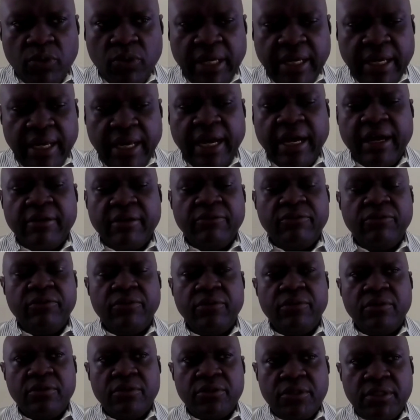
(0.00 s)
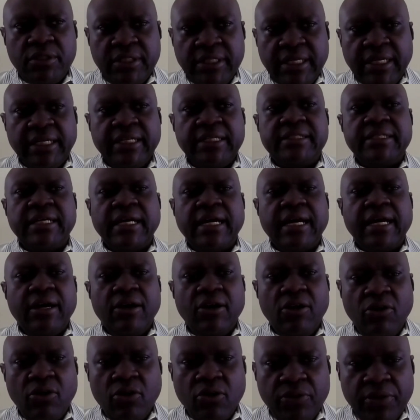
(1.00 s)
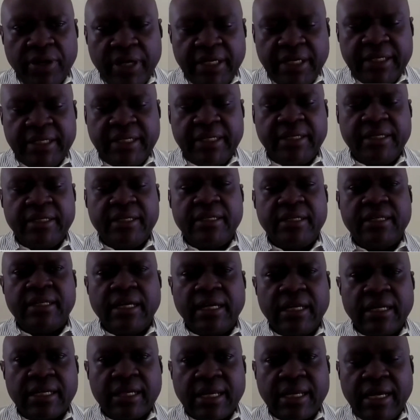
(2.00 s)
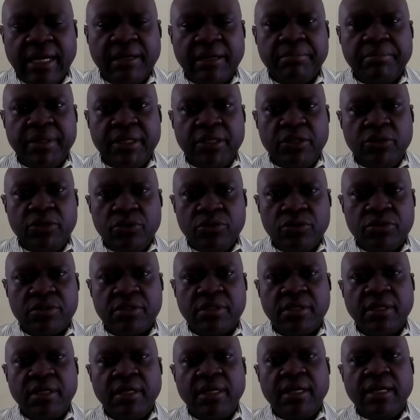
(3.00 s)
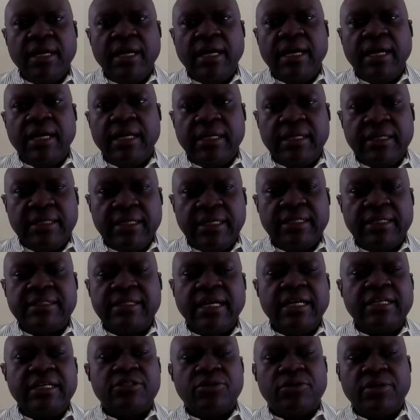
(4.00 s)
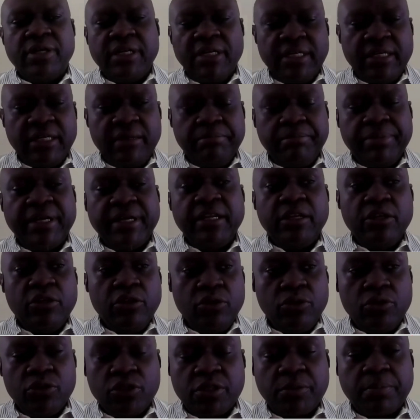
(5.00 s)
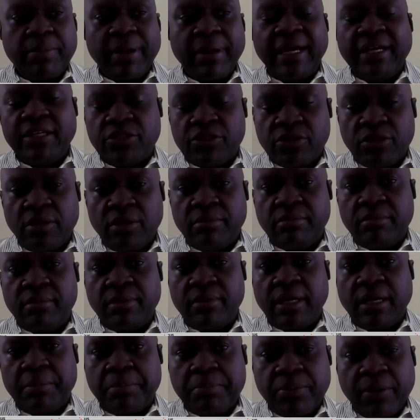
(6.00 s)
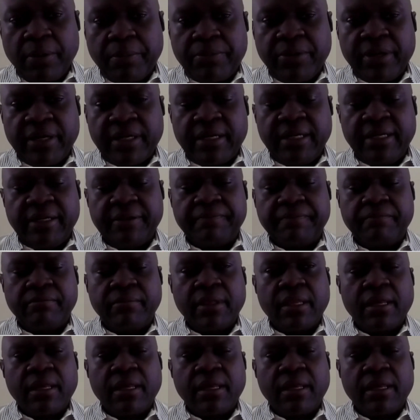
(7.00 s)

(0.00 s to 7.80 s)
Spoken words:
we have data already that can be used, and data is already being used by some appropriately.